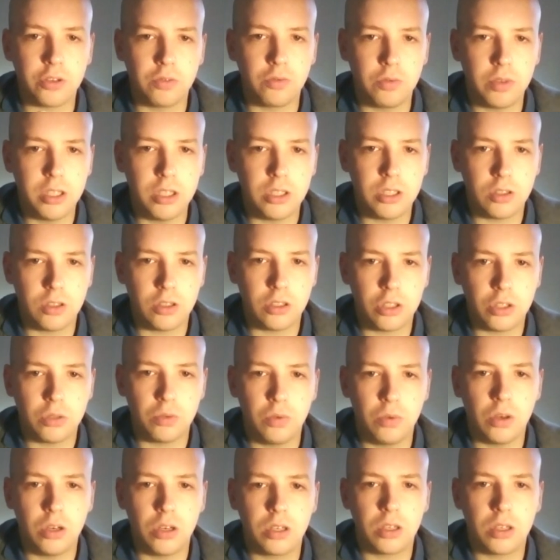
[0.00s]
research
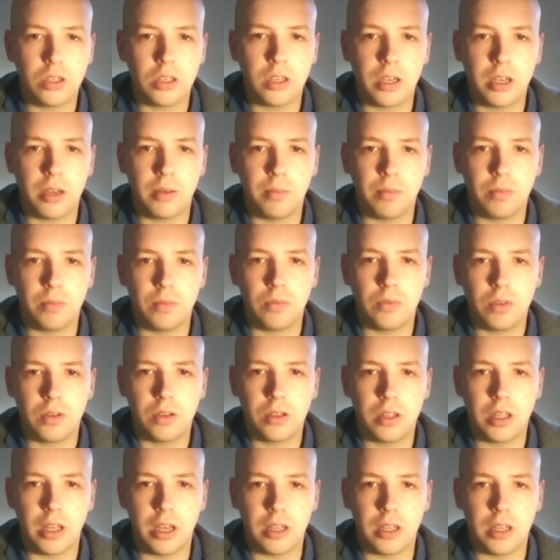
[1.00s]
work
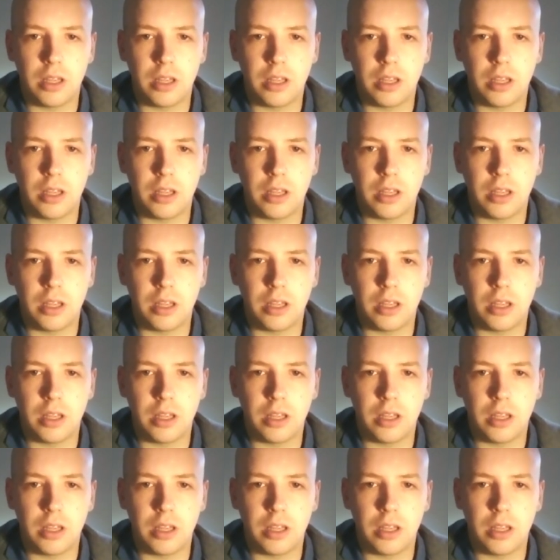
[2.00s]
that